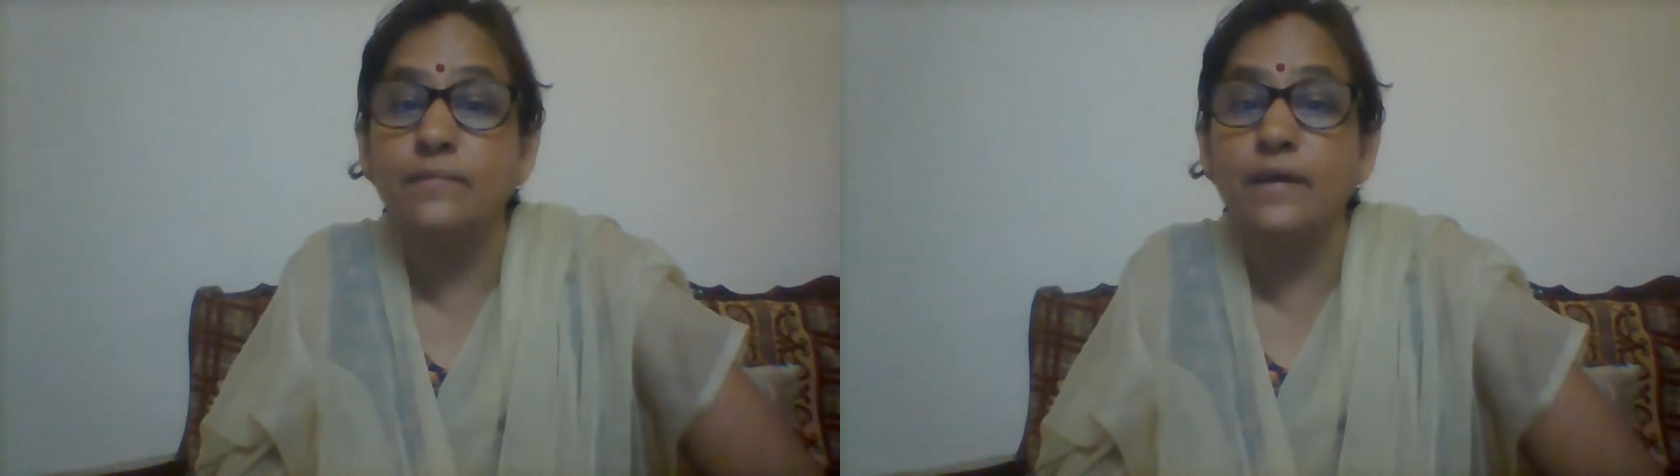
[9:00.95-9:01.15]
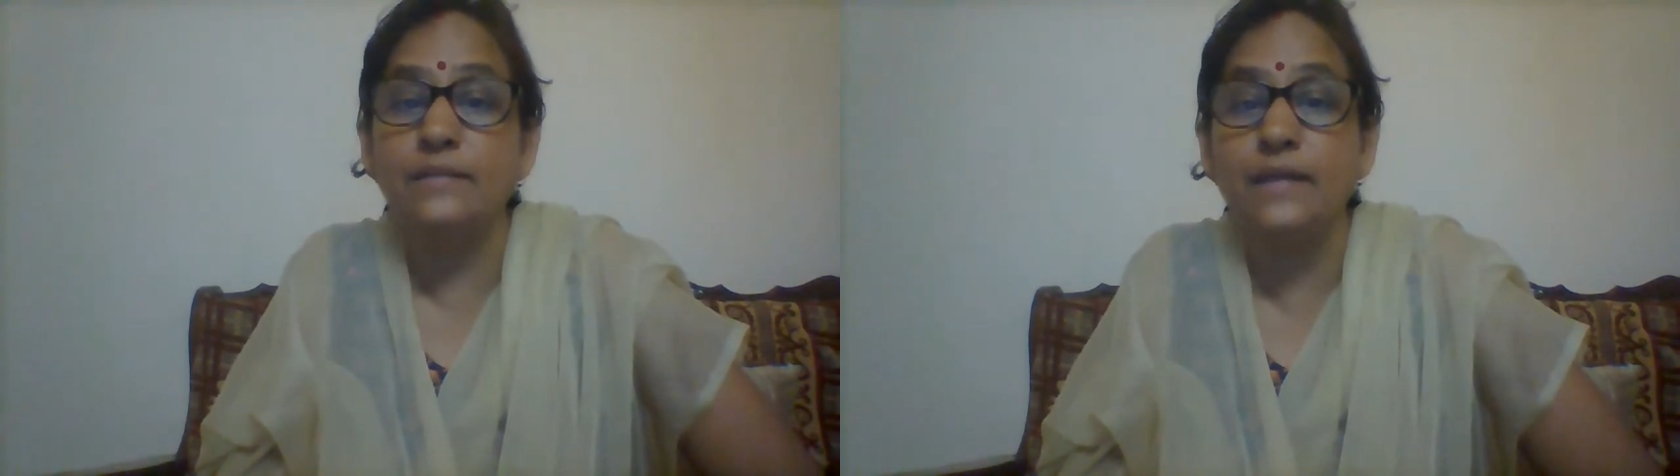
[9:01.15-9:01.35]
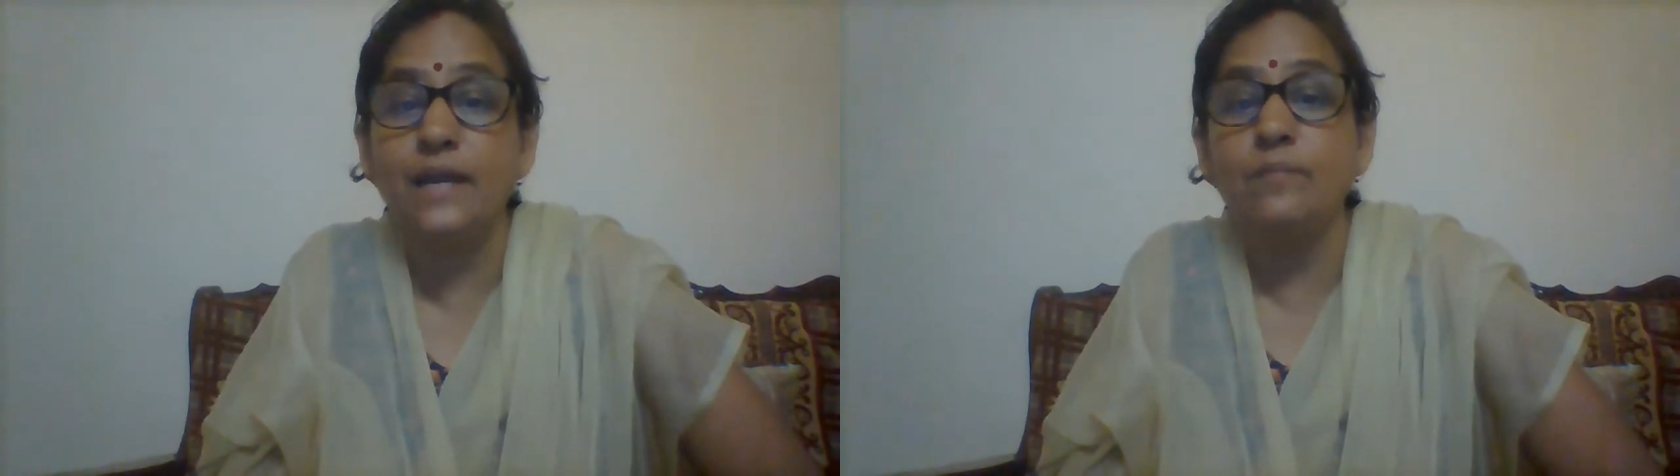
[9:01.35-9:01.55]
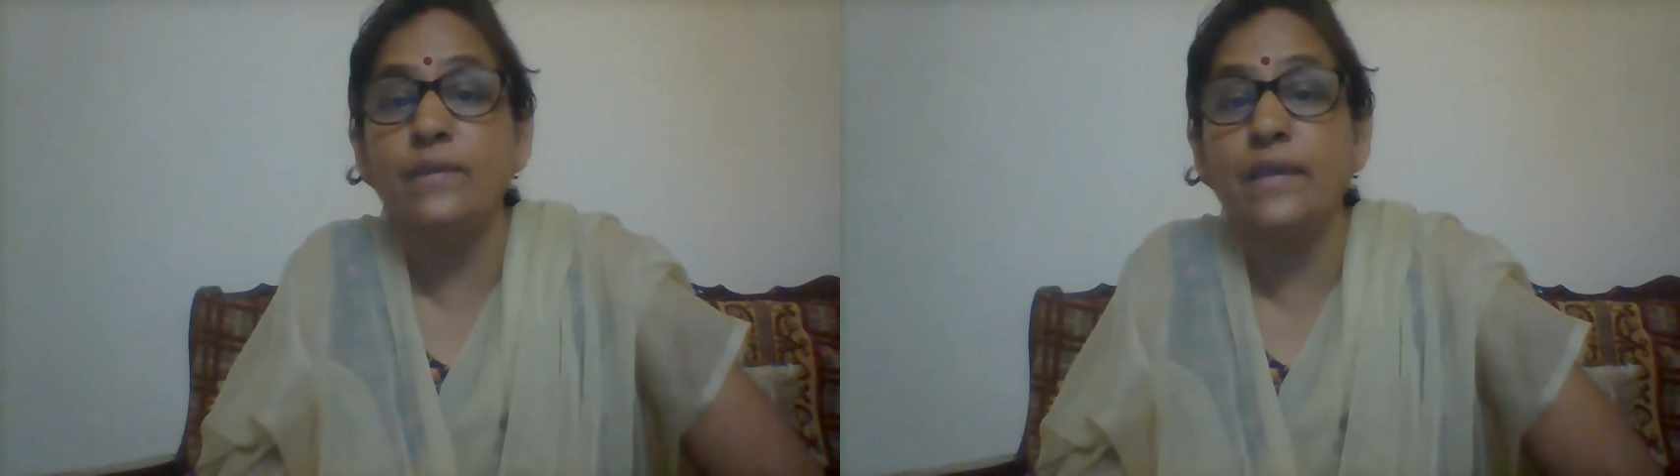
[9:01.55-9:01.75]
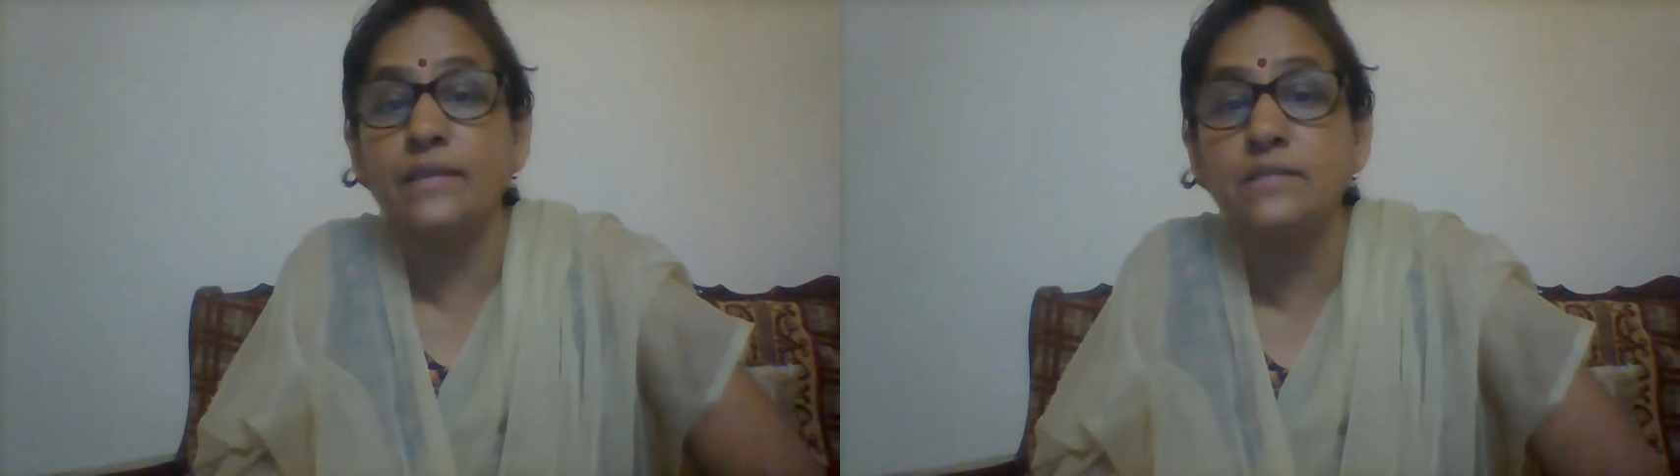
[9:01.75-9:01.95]
and that
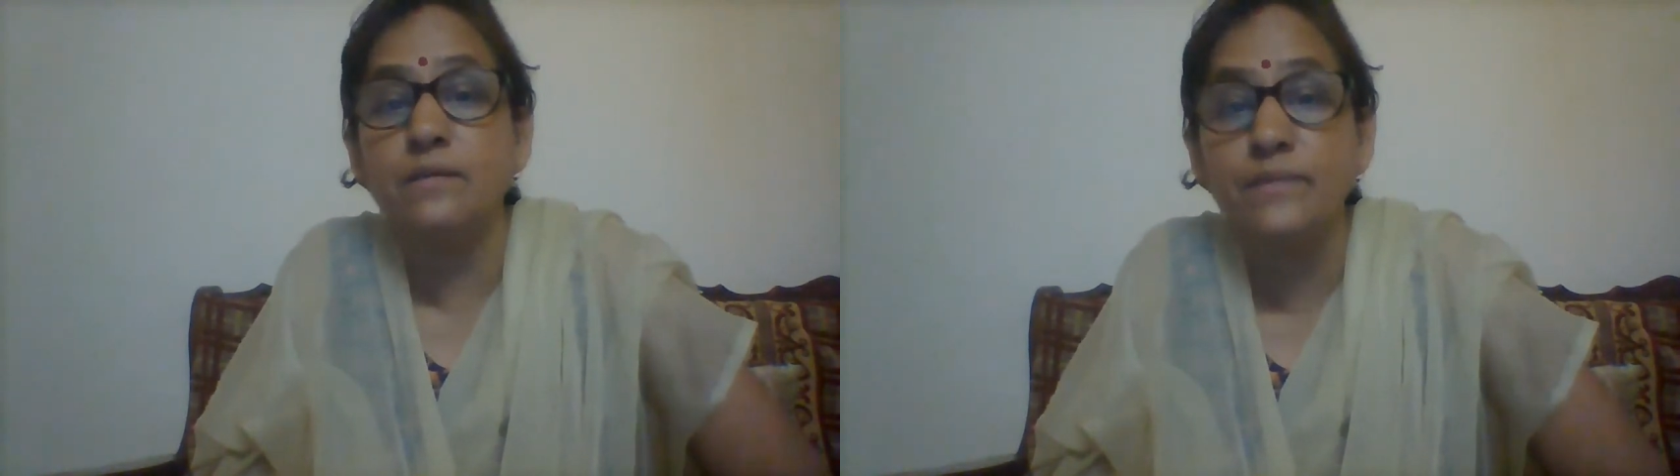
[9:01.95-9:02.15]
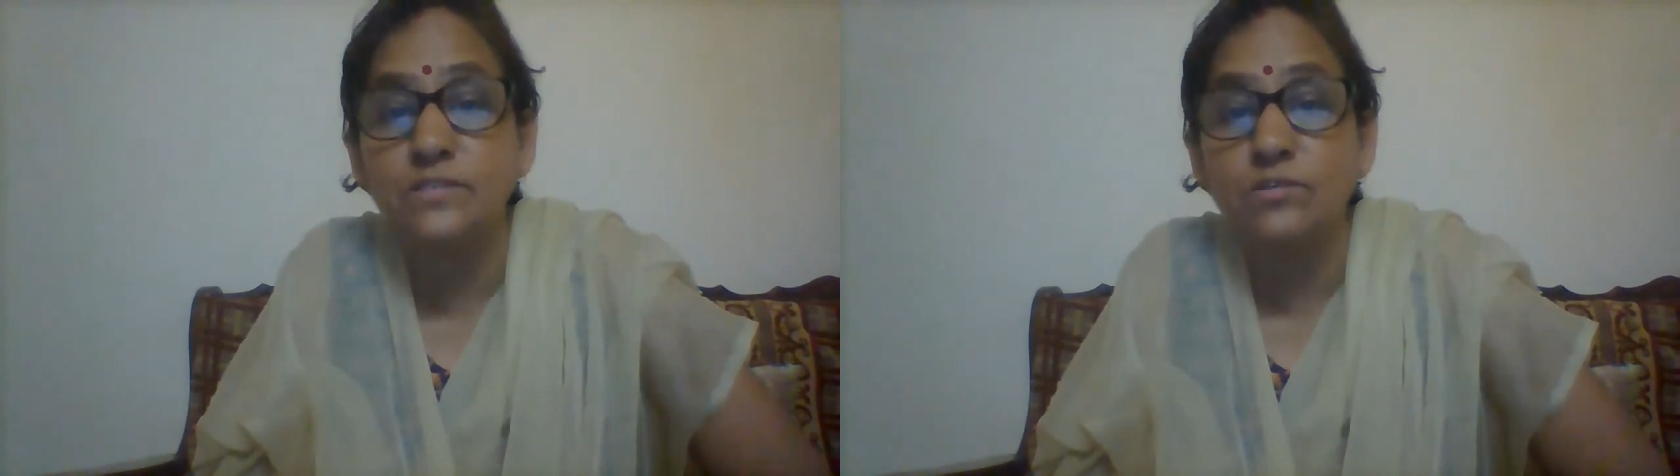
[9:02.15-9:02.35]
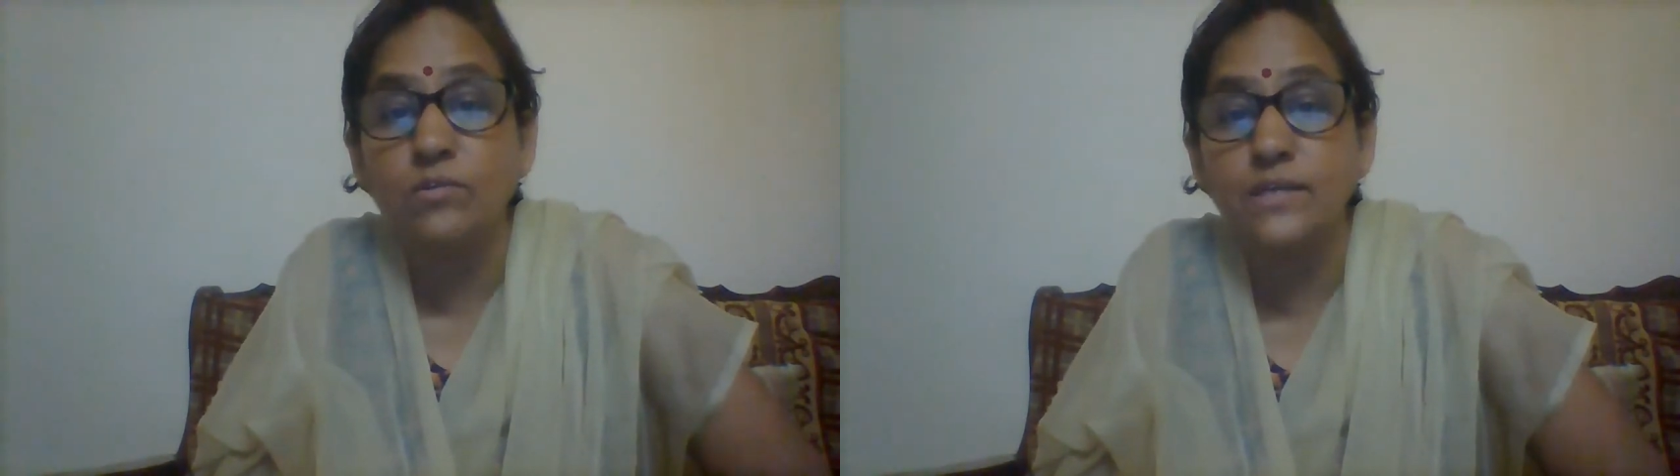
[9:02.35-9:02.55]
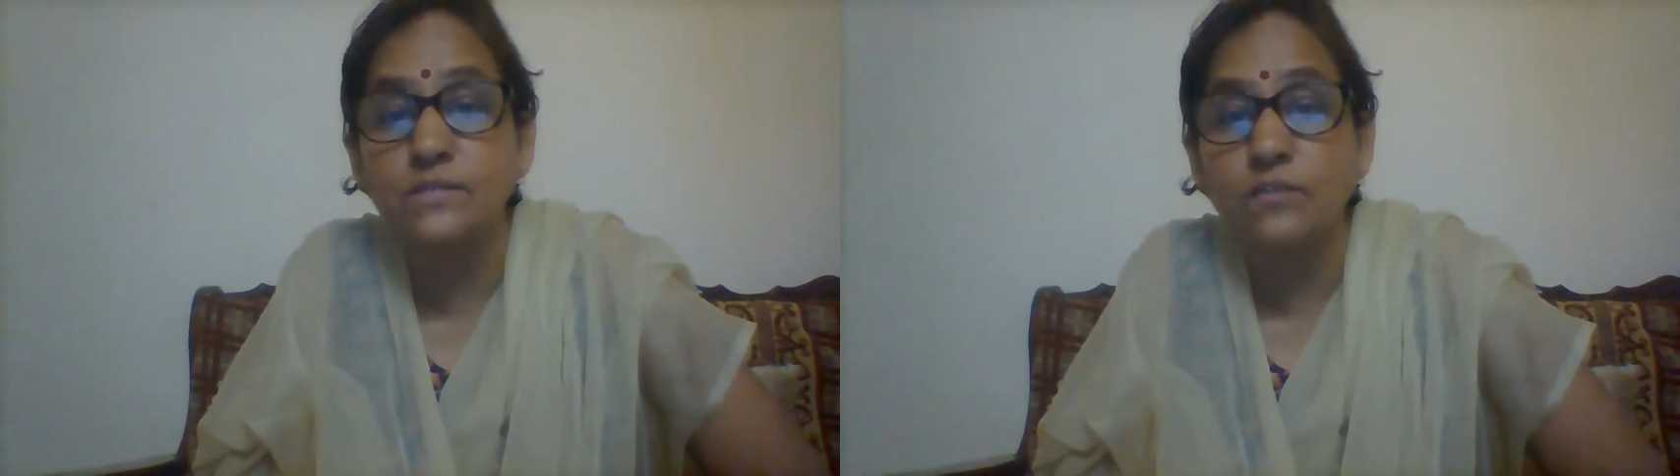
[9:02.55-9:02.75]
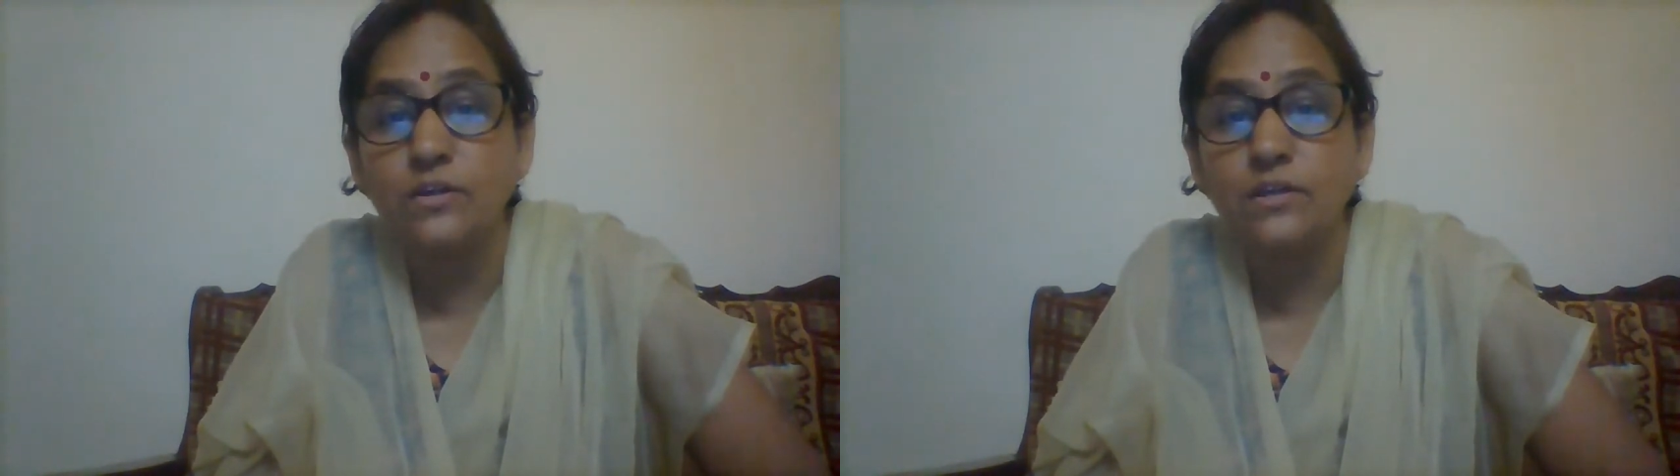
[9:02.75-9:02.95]
mechanism is known as
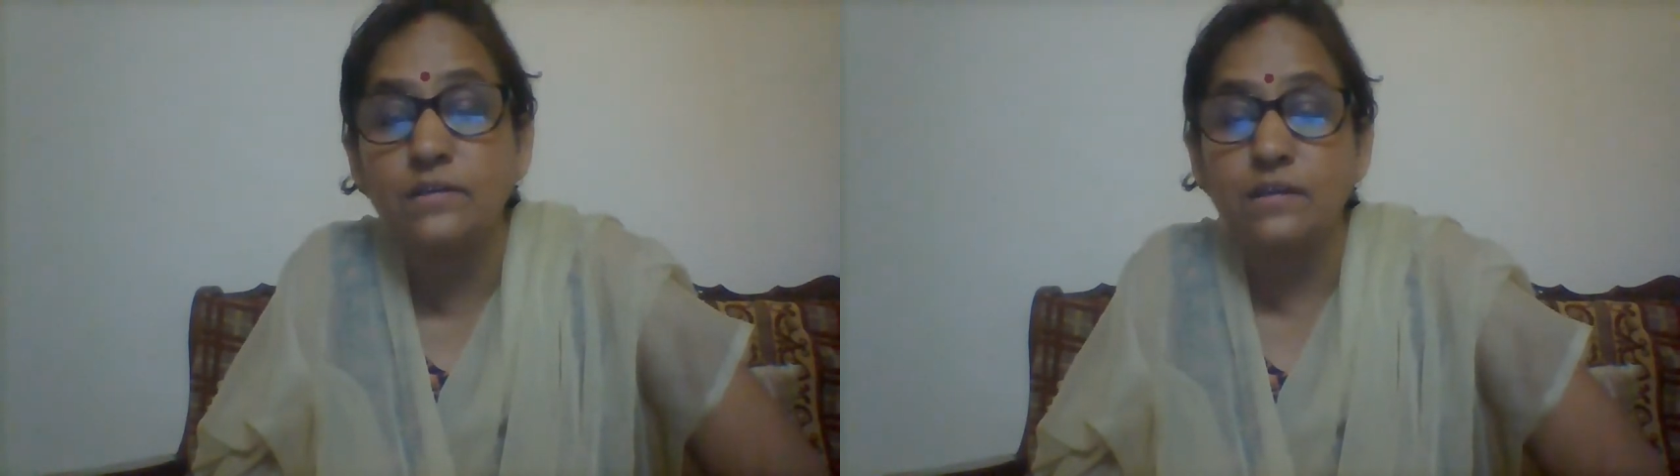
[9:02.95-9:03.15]
what?